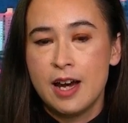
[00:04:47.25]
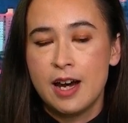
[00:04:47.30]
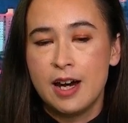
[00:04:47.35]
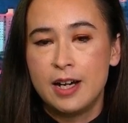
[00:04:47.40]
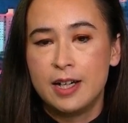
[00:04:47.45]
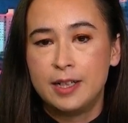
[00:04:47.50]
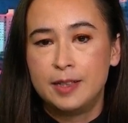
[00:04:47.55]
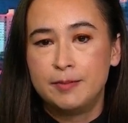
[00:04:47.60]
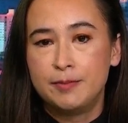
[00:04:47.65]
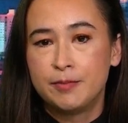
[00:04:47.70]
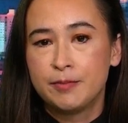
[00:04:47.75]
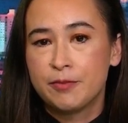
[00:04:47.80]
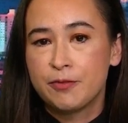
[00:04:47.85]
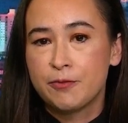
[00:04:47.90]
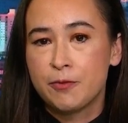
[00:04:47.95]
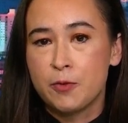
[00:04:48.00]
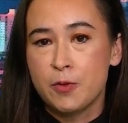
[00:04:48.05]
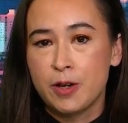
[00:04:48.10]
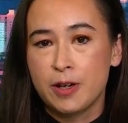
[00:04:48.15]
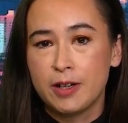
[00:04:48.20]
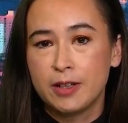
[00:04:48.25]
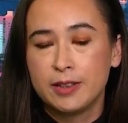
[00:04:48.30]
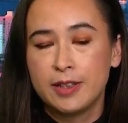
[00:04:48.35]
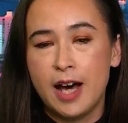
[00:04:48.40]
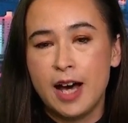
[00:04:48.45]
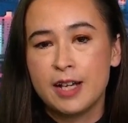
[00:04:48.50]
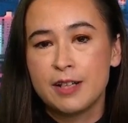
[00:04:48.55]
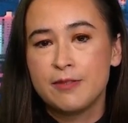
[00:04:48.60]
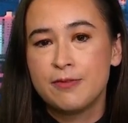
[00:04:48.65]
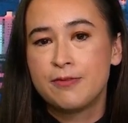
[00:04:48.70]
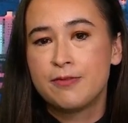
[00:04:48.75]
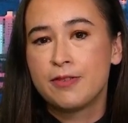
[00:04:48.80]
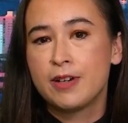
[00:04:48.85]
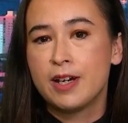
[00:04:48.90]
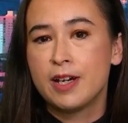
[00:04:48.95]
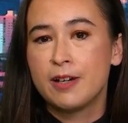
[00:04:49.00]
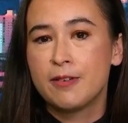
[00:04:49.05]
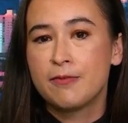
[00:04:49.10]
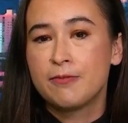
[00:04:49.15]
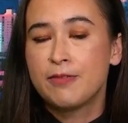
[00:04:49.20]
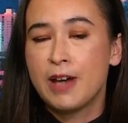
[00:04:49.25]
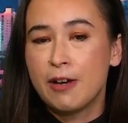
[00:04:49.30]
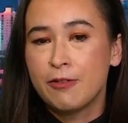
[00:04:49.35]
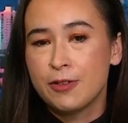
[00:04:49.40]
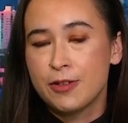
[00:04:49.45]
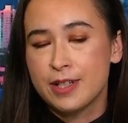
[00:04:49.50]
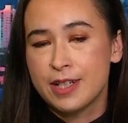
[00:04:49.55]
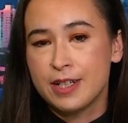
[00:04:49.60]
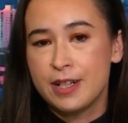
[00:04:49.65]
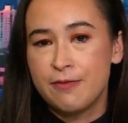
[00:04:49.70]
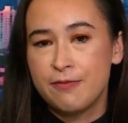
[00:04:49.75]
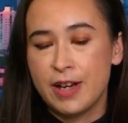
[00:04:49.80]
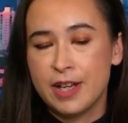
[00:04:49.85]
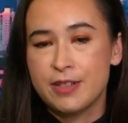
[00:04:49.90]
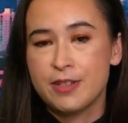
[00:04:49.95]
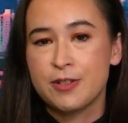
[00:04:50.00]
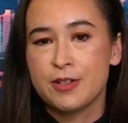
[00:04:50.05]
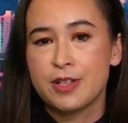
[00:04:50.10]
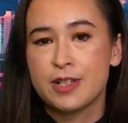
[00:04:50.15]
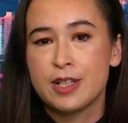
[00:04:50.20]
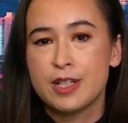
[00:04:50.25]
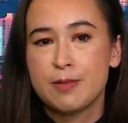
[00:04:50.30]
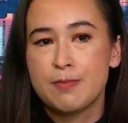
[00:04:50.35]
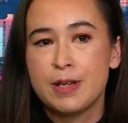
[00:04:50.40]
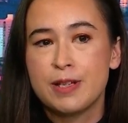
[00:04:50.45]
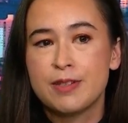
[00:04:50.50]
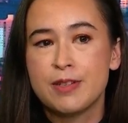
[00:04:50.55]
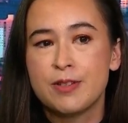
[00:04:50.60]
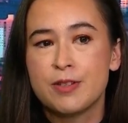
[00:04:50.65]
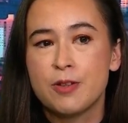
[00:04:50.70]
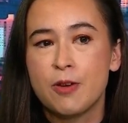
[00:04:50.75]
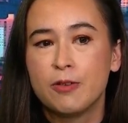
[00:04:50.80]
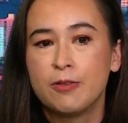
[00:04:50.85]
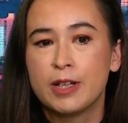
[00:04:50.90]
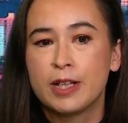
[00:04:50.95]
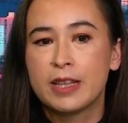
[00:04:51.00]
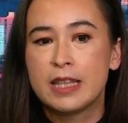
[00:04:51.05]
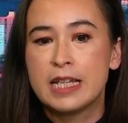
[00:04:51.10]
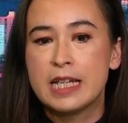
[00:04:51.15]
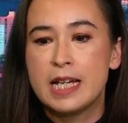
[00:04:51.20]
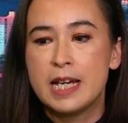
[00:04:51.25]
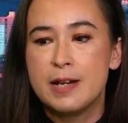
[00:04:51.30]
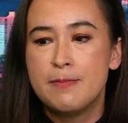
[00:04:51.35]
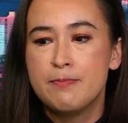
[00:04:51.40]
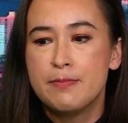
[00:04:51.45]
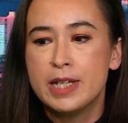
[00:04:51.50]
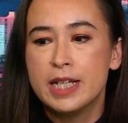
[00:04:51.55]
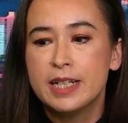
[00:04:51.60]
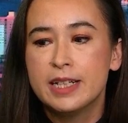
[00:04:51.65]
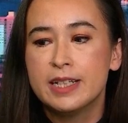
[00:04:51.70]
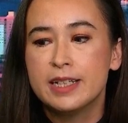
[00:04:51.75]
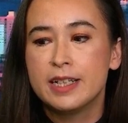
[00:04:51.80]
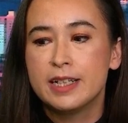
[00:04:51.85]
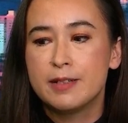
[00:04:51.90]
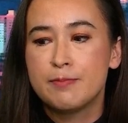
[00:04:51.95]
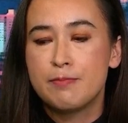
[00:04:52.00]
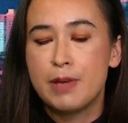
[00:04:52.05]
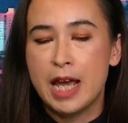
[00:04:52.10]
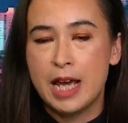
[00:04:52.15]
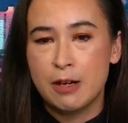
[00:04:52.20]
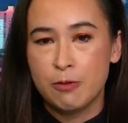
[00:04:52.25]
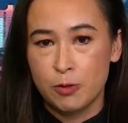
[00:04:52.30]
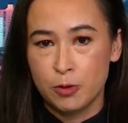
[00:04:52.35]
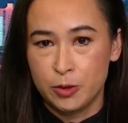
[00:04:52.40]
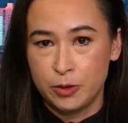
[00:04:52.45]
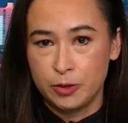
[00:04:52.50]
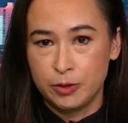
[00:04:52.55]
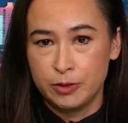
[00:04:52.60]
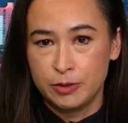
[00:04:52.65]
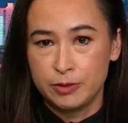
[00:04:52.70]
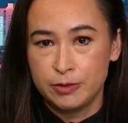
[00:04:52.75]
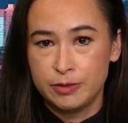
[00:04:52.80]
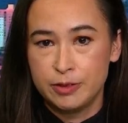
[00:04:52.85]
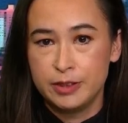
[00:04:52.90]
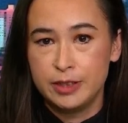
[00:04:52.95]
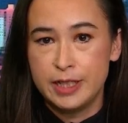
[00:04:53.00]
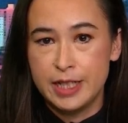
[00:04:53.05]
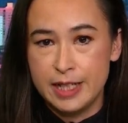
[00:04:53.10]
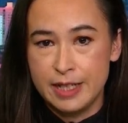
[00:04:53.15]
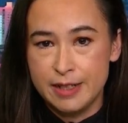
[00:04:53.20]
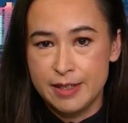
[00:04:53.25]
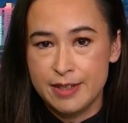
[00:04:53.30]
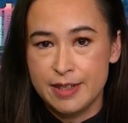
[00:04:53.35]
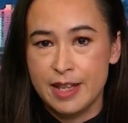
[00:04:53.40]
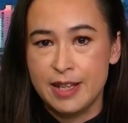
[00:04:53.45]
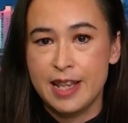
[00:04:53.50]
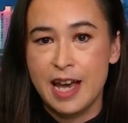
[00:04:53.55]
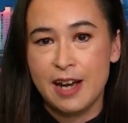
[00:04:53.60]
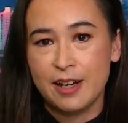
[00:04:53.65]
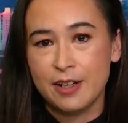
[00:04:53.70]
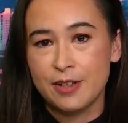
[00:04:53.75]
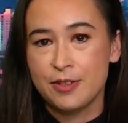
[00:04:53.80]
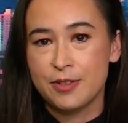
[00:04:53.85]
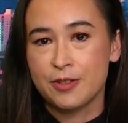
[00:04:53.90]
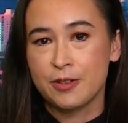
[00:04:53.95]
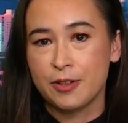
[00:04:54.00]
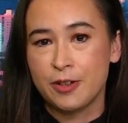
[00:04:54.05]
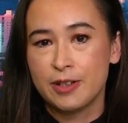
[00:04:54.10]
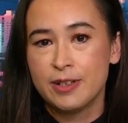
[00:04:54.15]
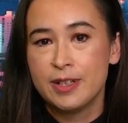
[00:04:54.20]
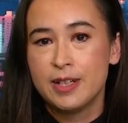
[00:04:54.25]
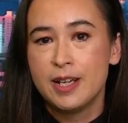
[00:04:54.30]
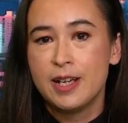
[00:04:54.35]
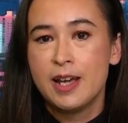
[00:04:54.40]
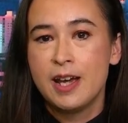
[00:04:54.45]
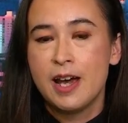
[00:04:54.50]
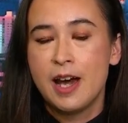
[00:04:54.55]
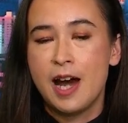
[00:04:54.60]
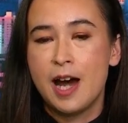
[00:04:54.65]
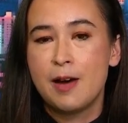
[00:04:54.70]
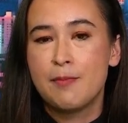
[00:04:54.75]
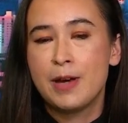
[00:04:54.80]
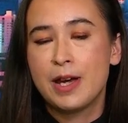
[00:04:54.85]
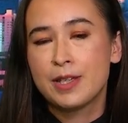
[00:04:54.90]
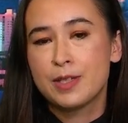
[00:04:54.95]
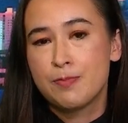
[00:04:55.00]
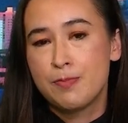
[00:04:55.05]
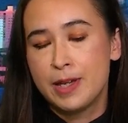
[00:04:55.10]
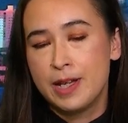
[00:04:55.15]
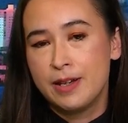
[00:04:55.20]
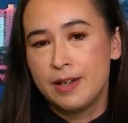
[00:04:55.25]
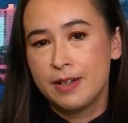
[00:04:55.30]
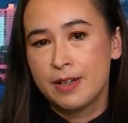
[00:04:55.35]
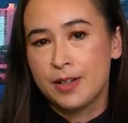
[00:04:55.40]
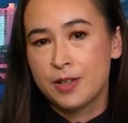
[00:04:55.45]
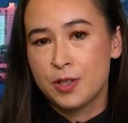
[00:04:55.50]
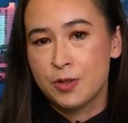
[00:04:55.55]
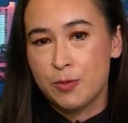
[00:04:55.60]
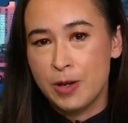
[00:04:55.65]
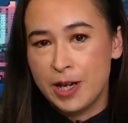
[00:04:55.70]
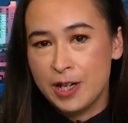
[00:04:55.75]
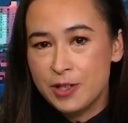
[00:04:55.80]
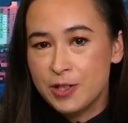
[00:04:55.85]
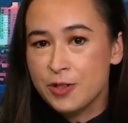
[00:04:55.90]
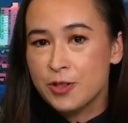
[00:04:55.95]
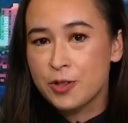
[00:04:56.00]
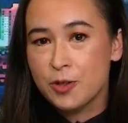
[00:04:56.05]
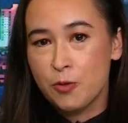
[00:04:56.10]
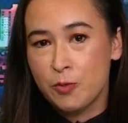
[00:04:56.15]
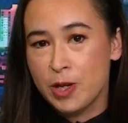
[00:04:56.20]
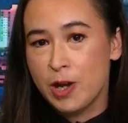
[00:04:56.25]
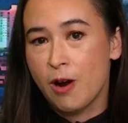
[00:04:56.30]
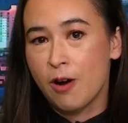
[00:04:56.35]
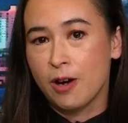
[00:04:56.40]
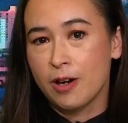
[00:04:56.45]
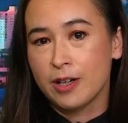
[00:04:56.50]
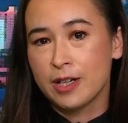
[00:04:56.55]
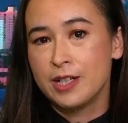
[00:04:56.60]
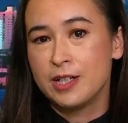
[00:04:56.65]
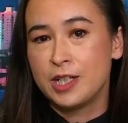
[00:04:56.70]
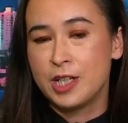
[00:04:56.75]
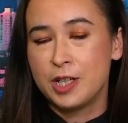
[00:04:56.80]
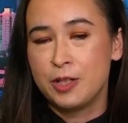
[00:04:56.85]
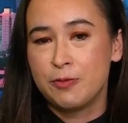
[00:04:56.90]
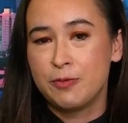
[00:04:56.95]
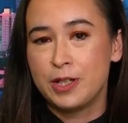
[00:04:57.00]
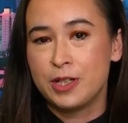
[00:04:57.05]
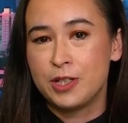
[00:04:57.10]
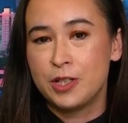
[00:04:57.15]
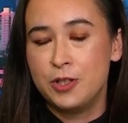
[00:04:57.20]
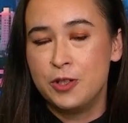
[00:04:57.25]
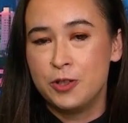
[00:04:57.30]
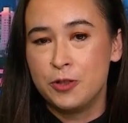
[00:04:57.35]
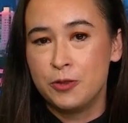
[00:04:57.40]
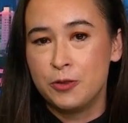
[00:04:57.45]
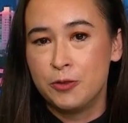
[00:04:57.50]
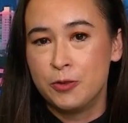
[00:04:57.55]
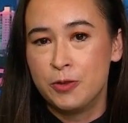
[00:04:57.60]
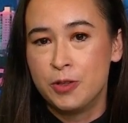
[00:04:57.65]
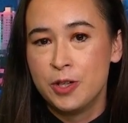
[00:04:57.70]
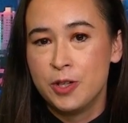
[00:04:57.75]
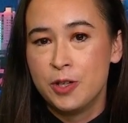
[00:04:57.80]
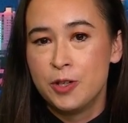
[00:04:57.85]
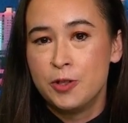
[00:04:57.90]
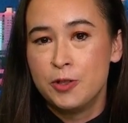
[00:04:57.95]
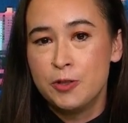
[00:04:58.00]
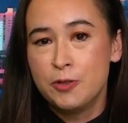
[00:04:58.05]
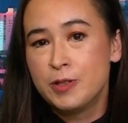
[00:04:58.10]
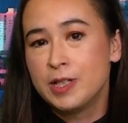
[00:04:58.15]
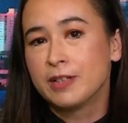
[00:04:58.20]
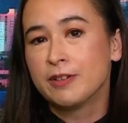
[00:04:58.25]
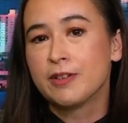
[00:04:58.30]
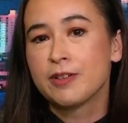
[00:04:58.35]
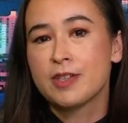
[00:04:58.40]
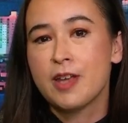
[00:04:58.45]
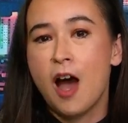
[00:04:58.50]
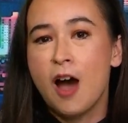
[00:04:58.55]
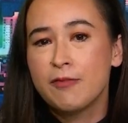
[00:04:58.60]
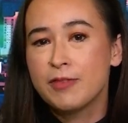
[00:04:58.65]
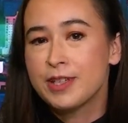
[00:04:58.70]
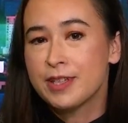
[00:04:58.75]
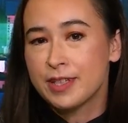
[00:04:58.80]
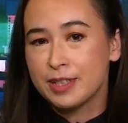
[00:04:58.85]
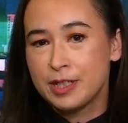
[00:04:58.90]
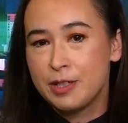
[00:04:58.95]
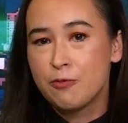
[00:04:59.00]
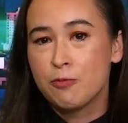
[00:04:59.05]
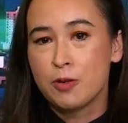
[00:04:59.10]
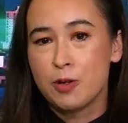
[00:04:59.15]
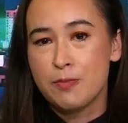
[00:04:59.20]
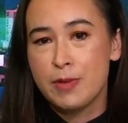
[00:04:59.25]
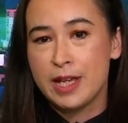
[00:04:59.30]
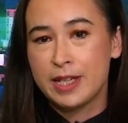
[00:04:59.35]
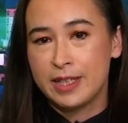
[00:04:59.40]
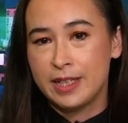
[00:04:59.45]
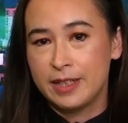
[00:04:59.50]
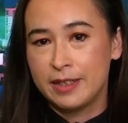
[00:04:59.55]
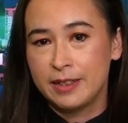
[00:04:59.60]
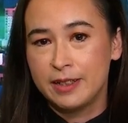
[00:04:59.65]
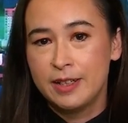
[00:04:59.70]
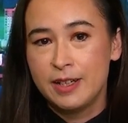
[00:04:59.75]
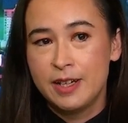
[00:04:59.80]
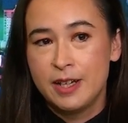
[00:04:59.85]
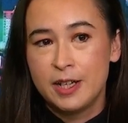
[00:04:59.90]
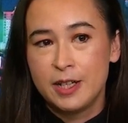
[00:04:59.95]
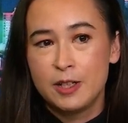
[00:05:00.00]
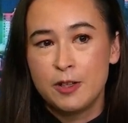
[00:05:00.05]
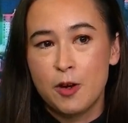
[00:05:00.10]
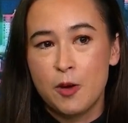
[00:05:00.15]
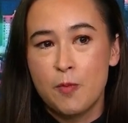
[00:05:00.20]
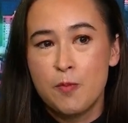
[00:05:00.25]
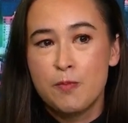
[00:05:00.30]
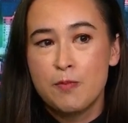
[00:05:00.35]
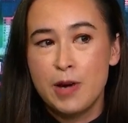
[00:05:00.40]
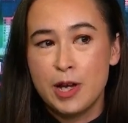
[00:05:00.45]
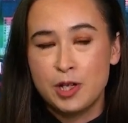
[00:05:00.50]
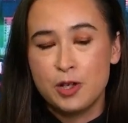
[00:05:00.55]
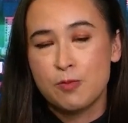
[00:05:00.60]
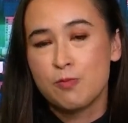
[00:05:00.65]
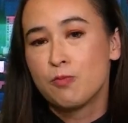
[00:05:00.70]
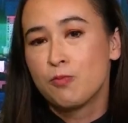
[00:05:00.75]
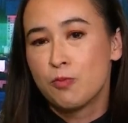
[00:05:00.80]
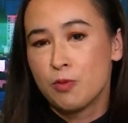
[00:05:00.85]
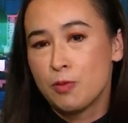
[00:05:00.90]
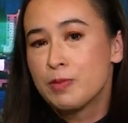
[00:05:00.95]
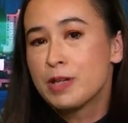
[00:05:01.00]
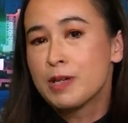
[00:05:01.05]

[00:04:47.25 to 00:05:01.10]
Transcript: um, for a lot of uh, founders and investors in the space. And so, like, the immediate payroll needs and that concern um, has been assuaged. And so, we are continuing to do new deals. Obviously, we're making you know, much we're